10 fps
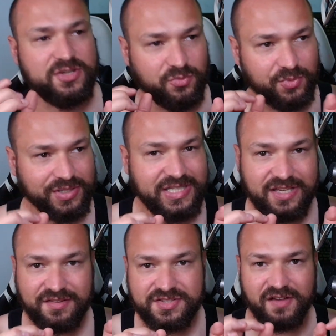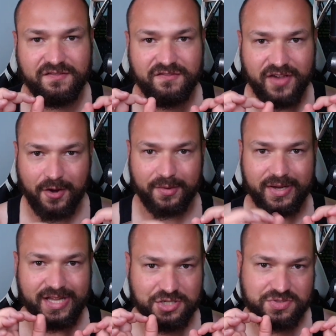it really gives a
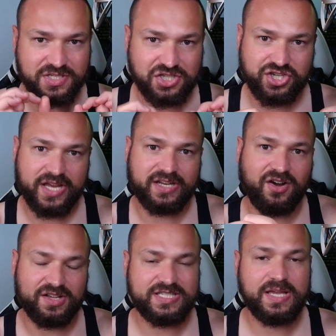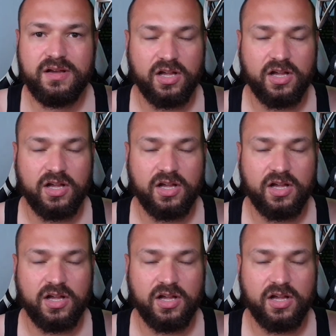very interesting shade concept.